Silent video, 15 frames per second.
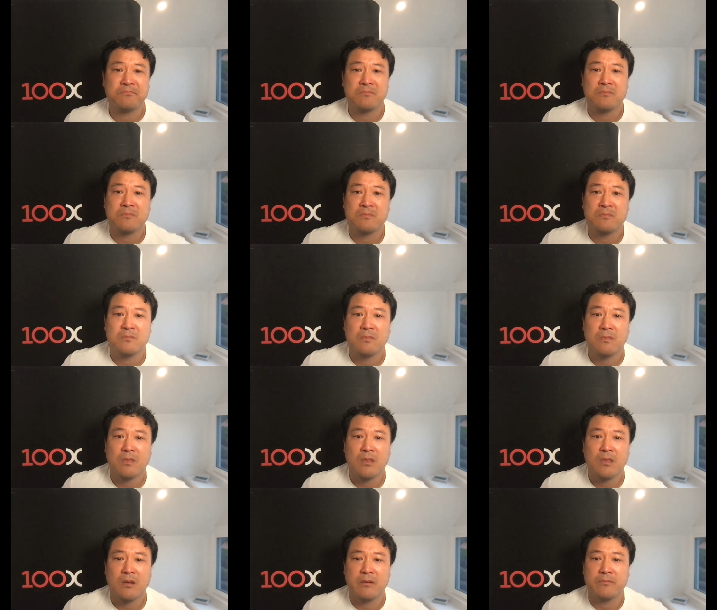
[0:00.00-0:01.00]

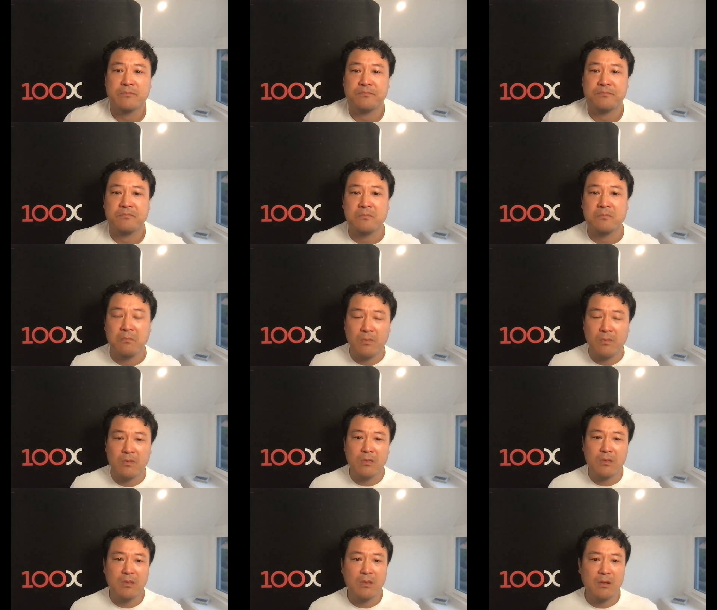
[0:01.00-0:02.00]

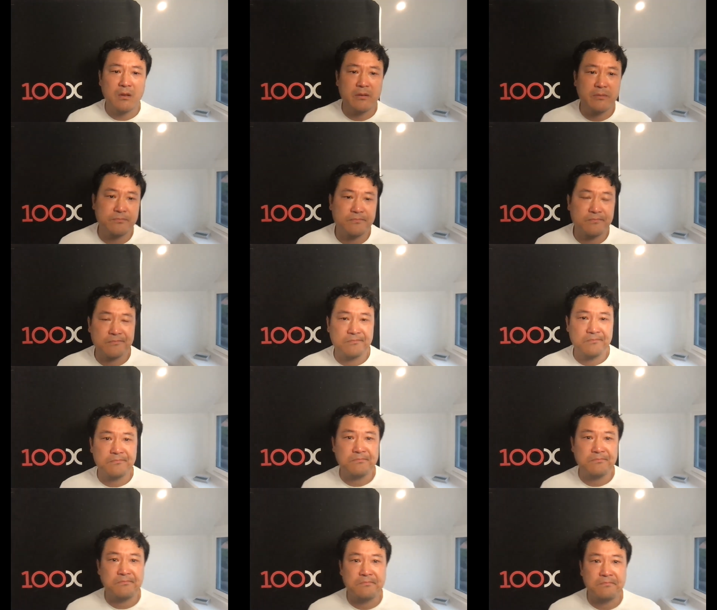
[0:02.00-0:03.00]

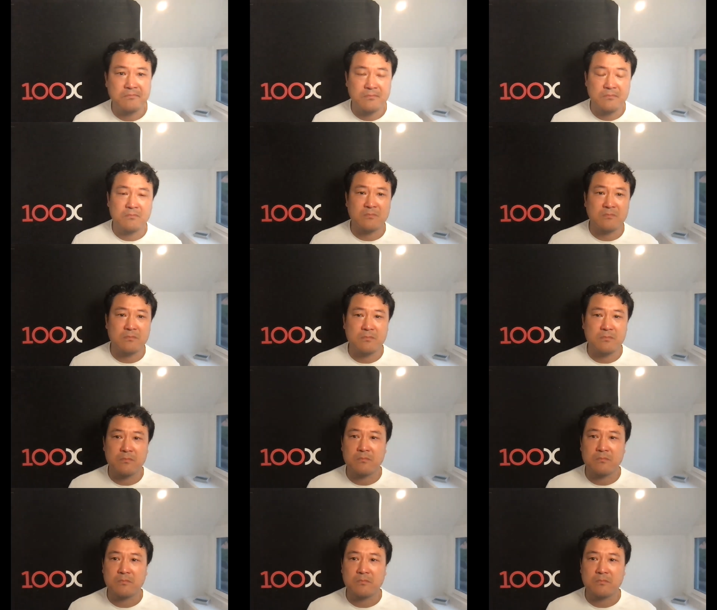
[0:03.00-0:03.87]
[no speech]